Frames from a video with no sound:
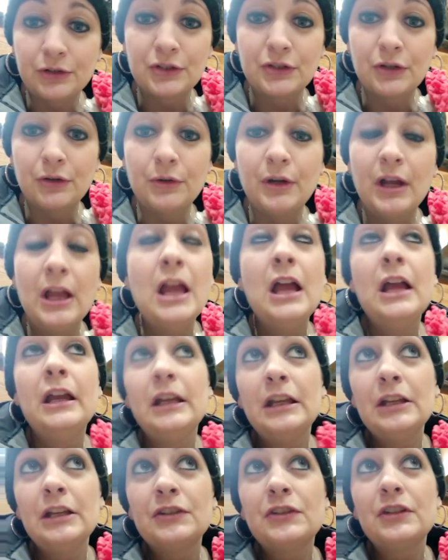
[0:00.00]
So
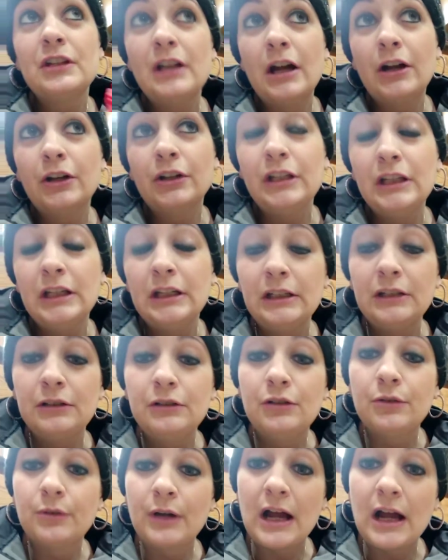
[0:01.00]
he's in our
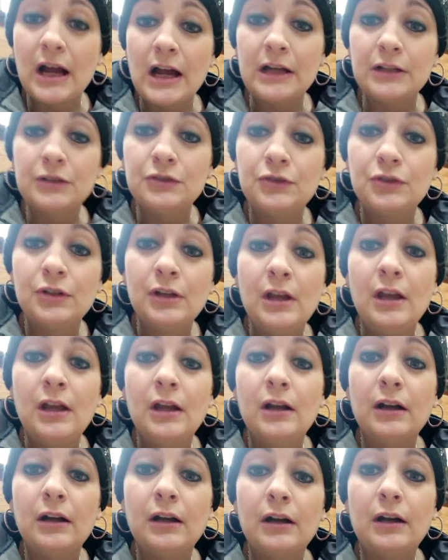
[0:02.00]
heated garage.
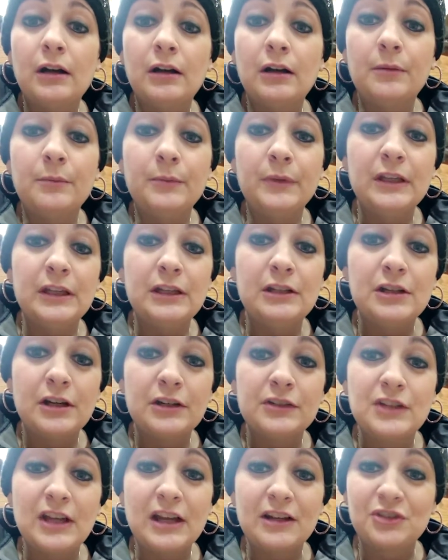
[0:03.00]
He
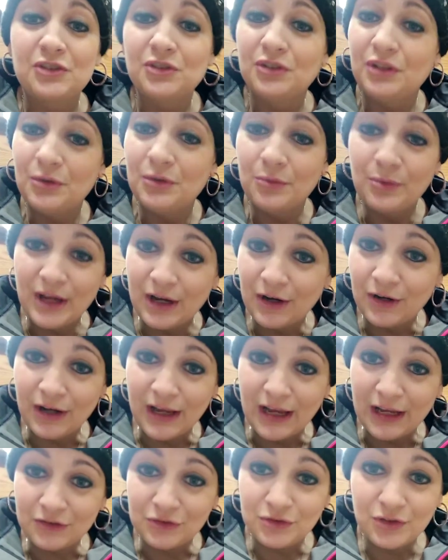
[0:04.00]
does actually wear
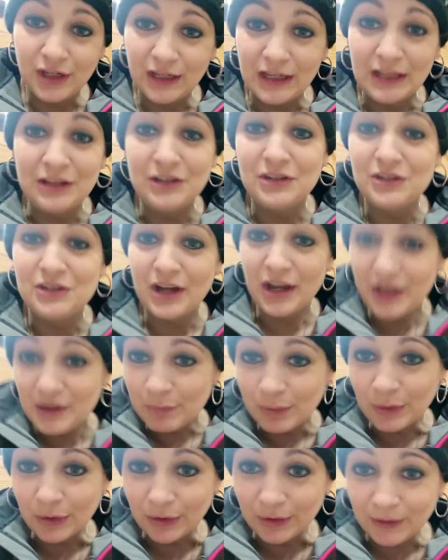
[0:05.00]
a chicken
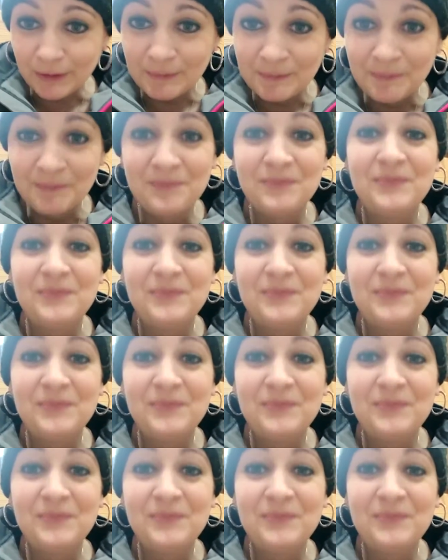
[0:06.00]
diaper.